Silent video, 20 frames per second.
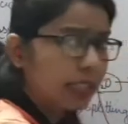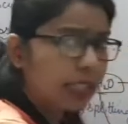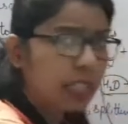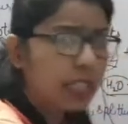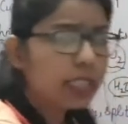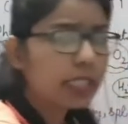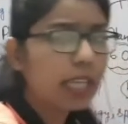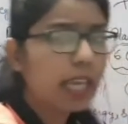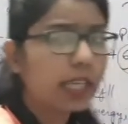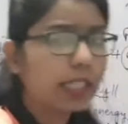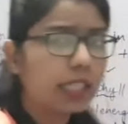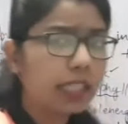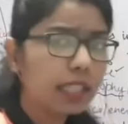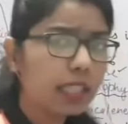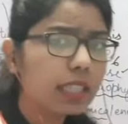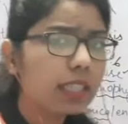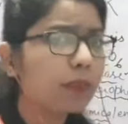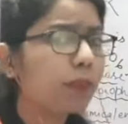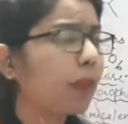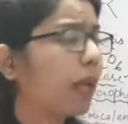cells, and in
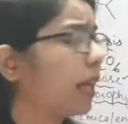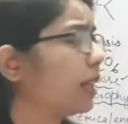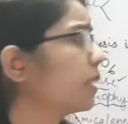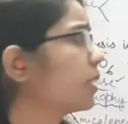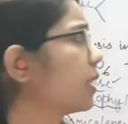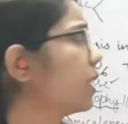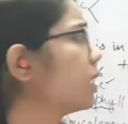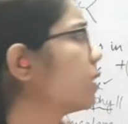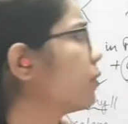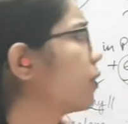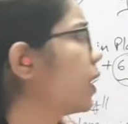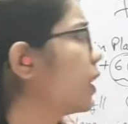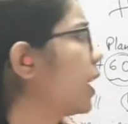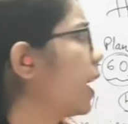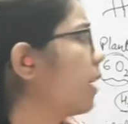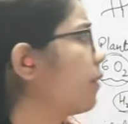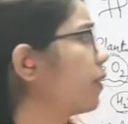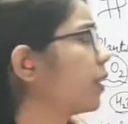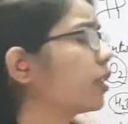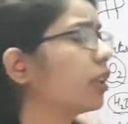this plant cells we are
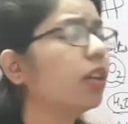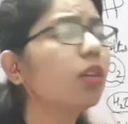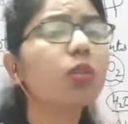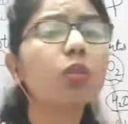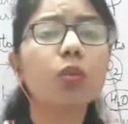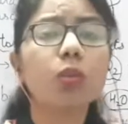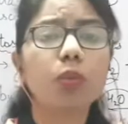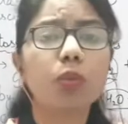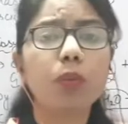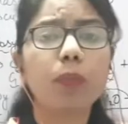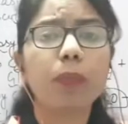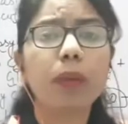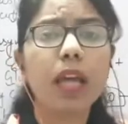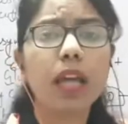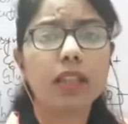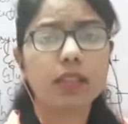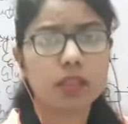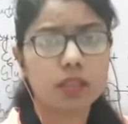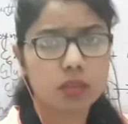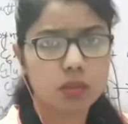having the
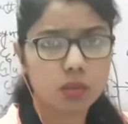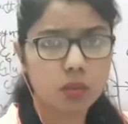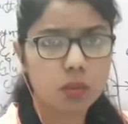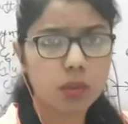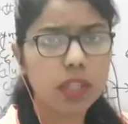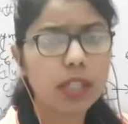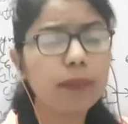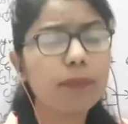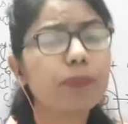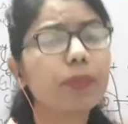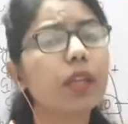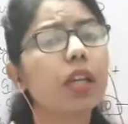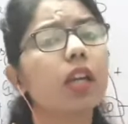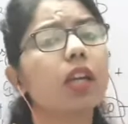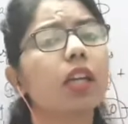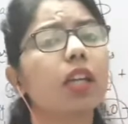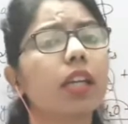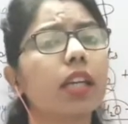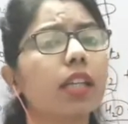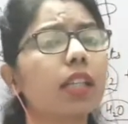chloroplast. Okay,
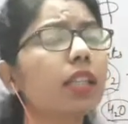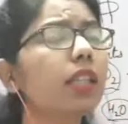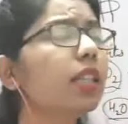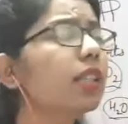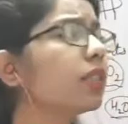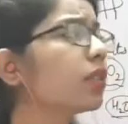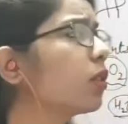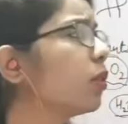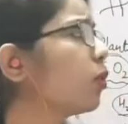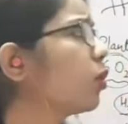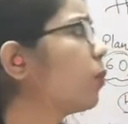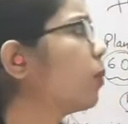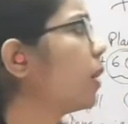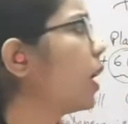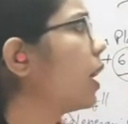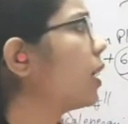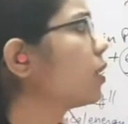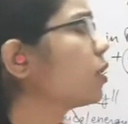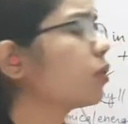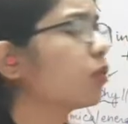in this
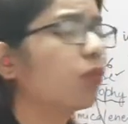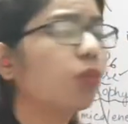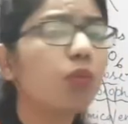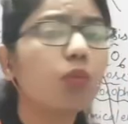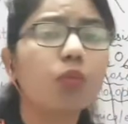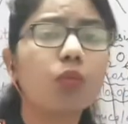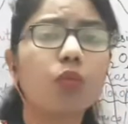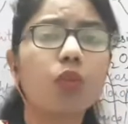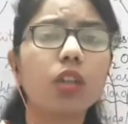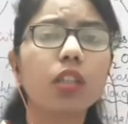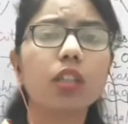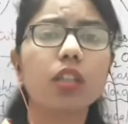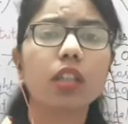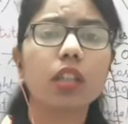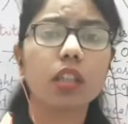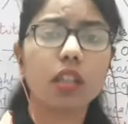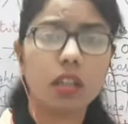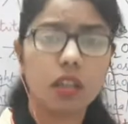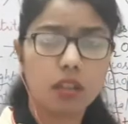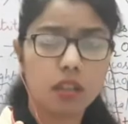chloroplast,
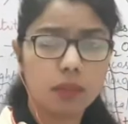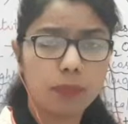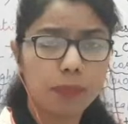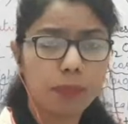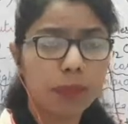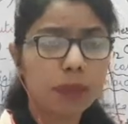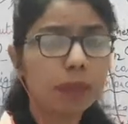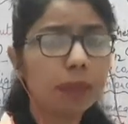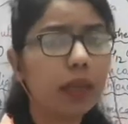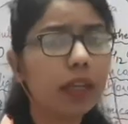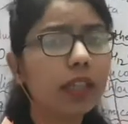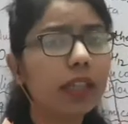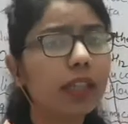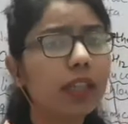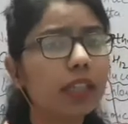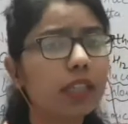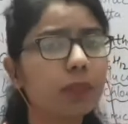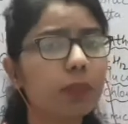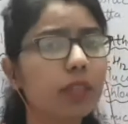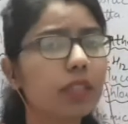what pigment it
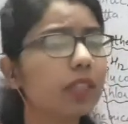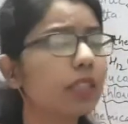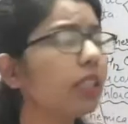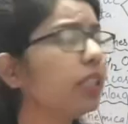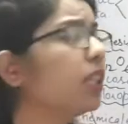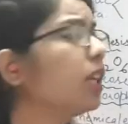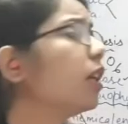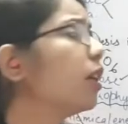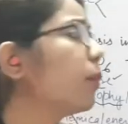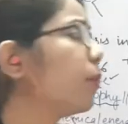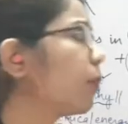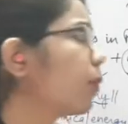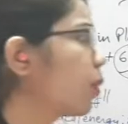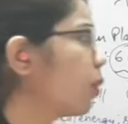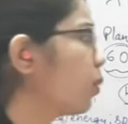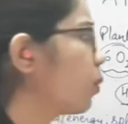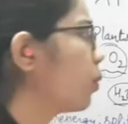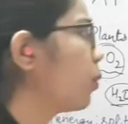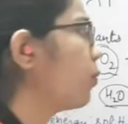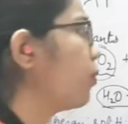is present?
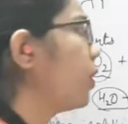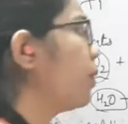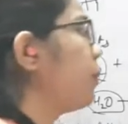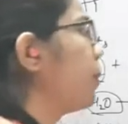Chlorophyll